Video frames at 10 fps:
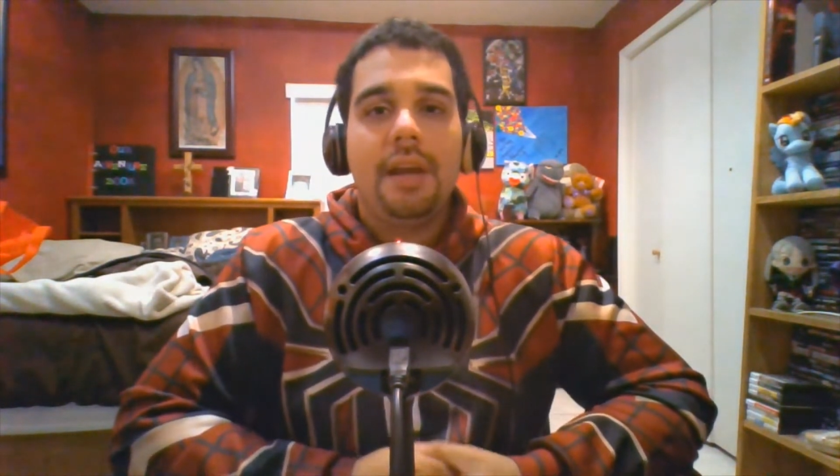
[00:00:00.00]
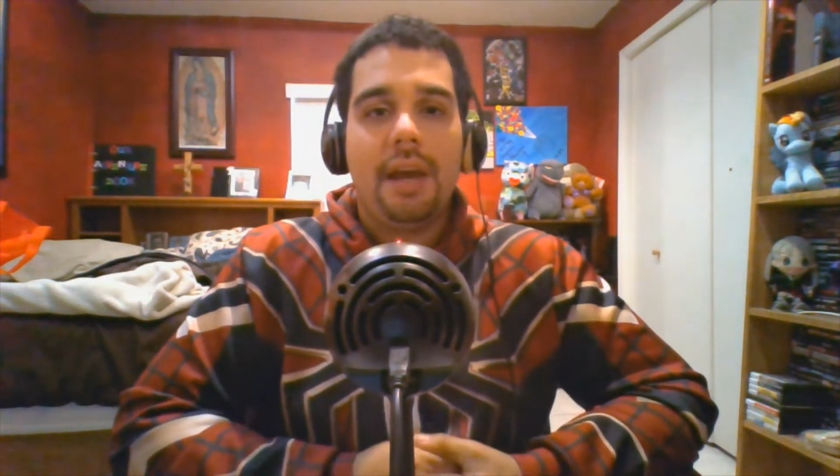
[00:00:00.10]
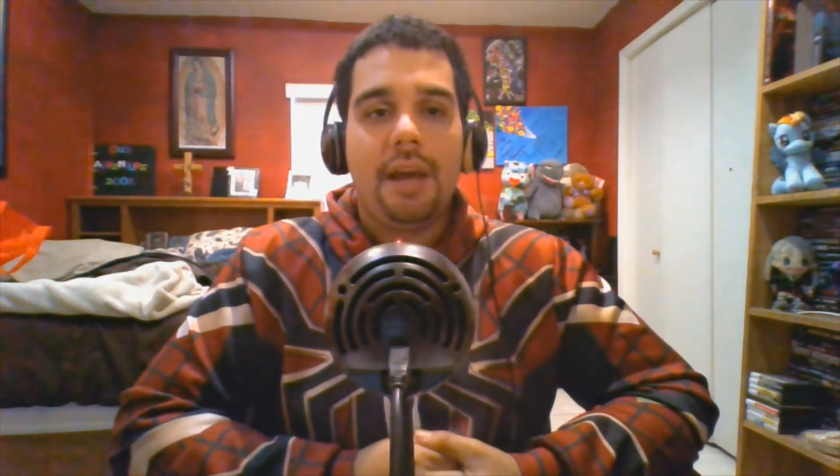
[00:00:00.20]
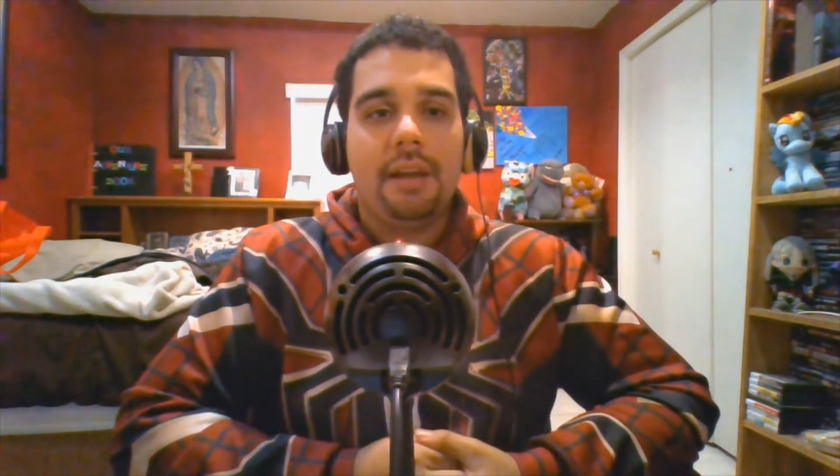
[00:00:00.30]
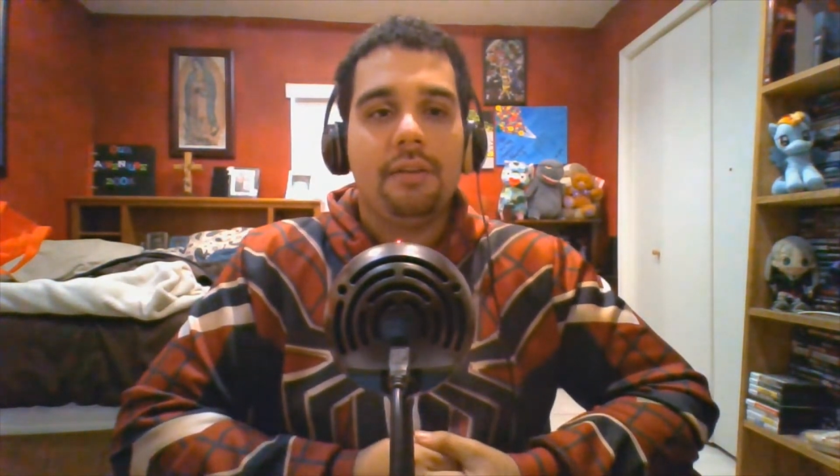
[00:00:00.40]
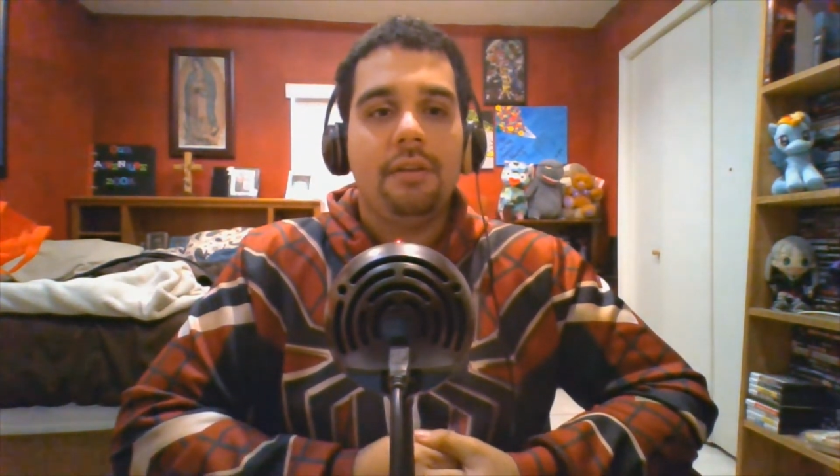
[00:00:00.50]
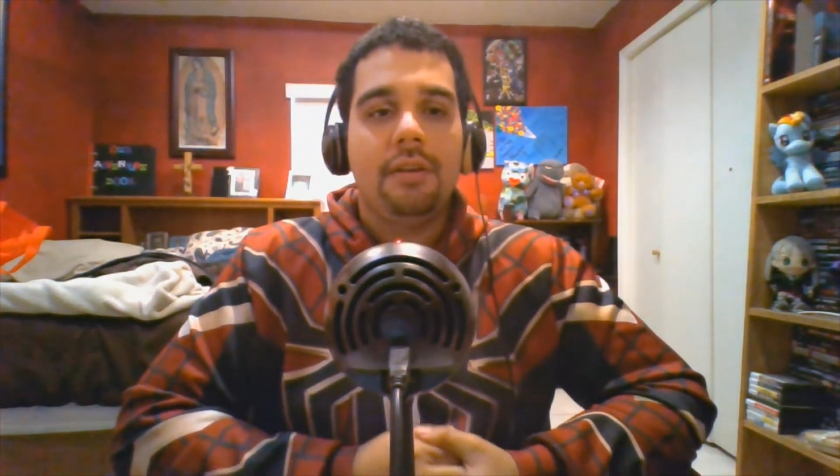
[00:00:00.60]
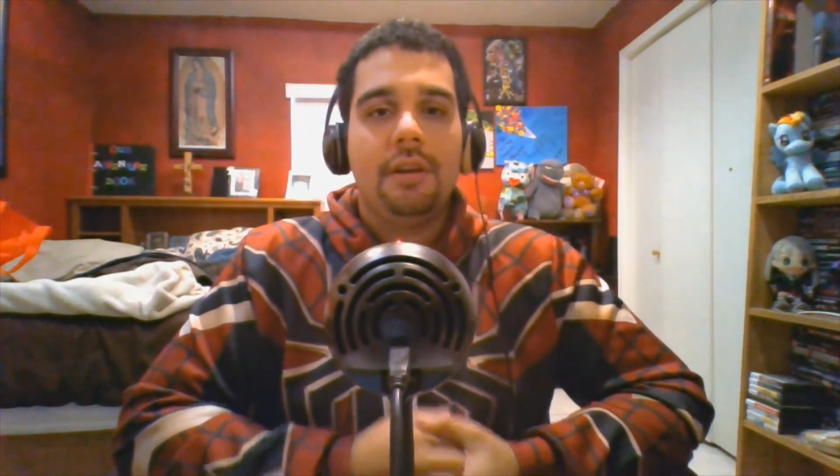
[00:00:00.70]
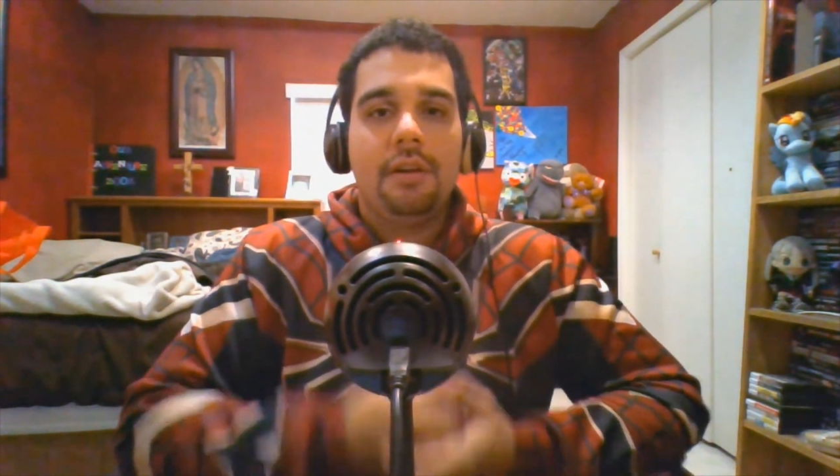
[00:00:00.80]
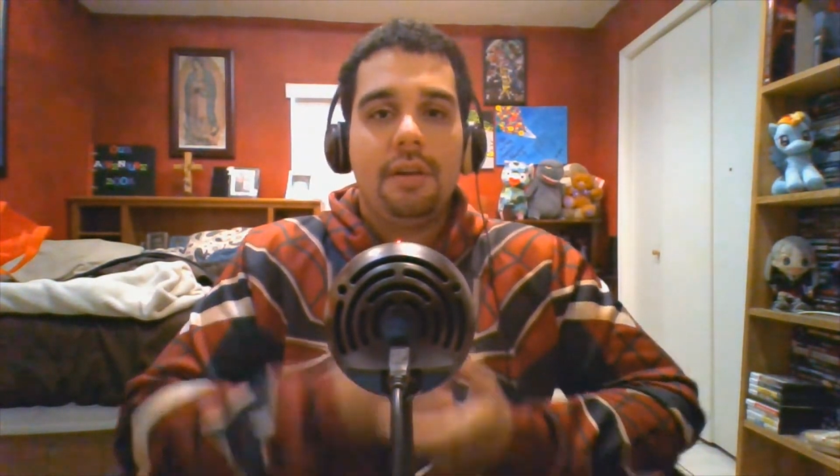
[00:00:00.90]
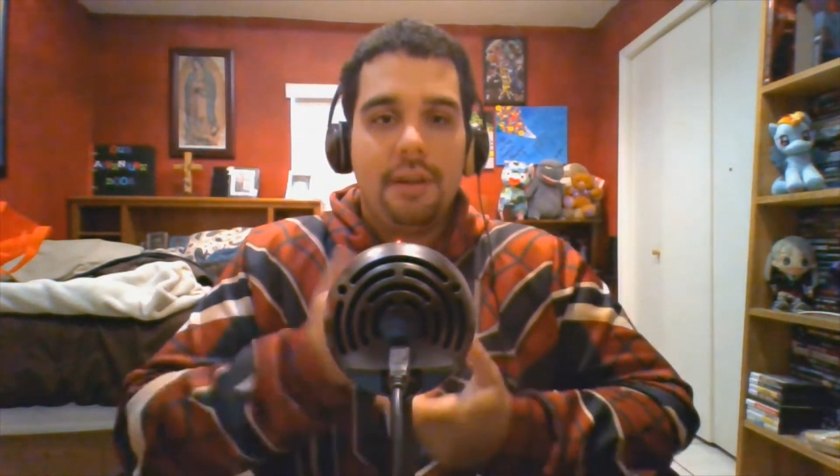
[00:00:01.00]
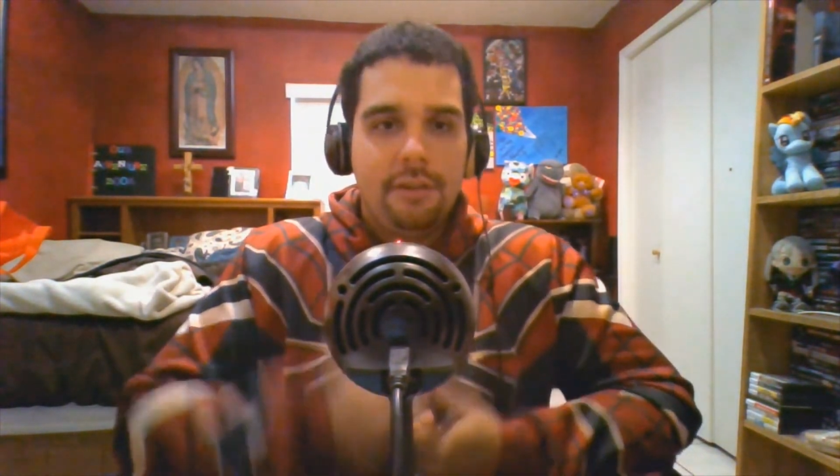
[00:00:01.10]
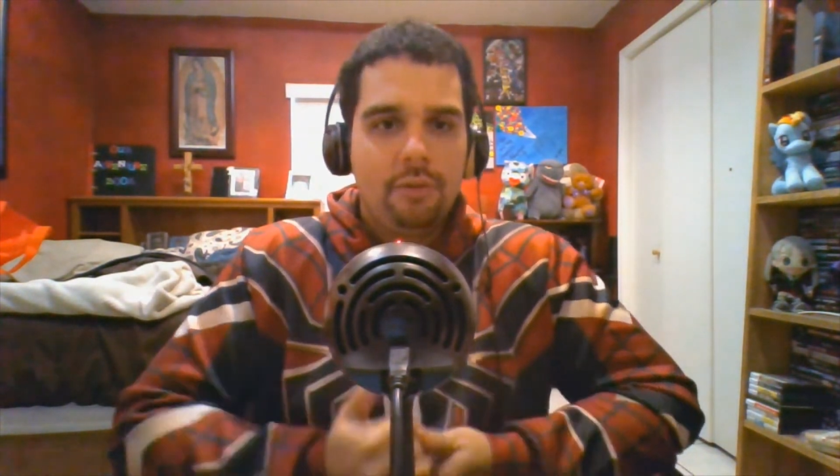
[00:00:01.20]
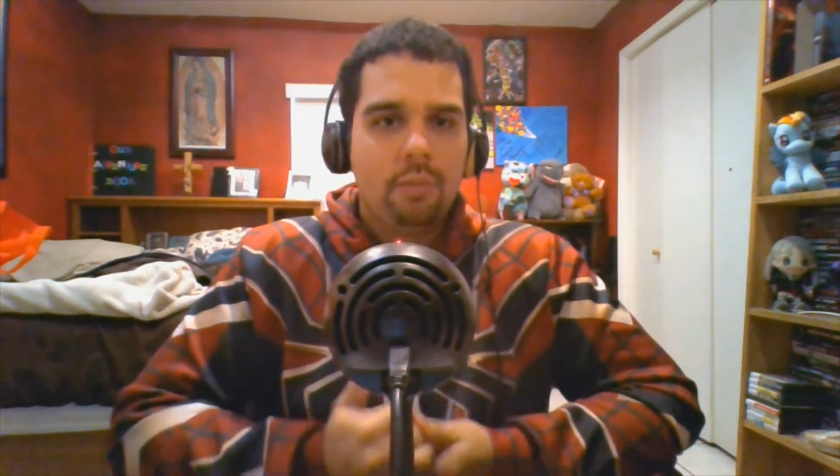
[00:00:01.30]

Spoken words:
And in this